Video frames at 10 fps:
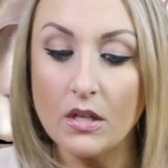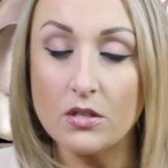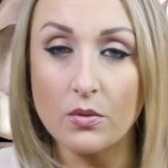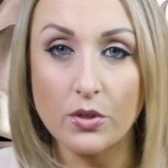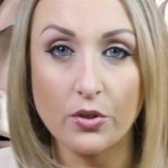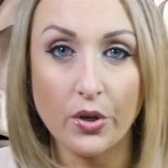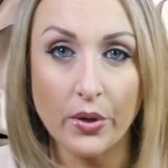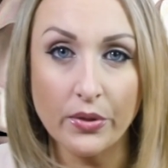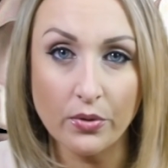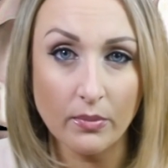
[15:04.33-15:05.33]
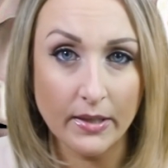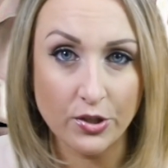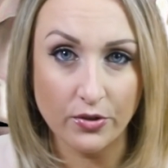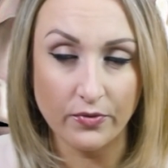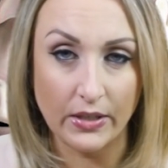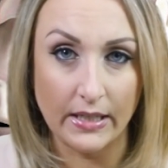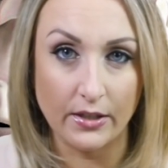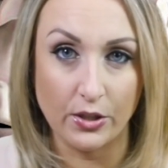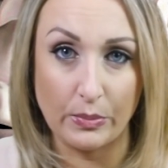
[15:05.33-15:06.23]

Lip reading: So when you're going through a major flare,